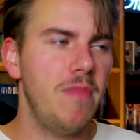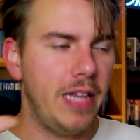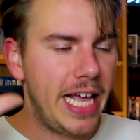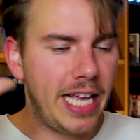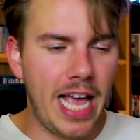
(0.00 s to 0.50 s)

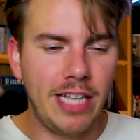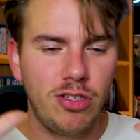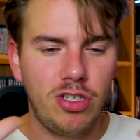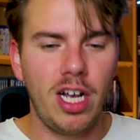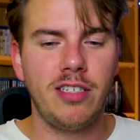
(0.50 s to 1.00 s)
like,
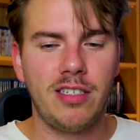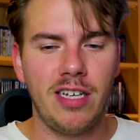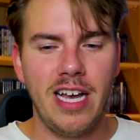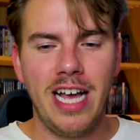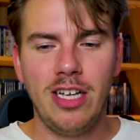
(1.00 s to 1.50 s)
it's
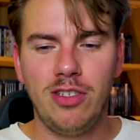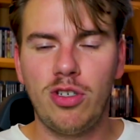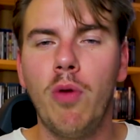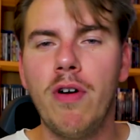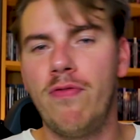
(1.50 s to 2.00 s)
just
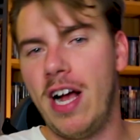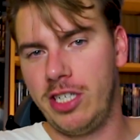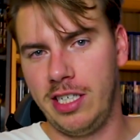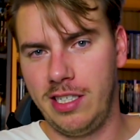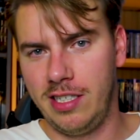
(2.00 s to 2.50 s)
so
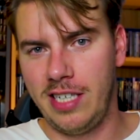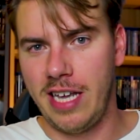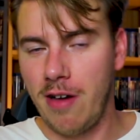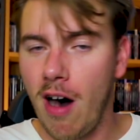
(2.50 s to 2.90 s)
refreshing to see,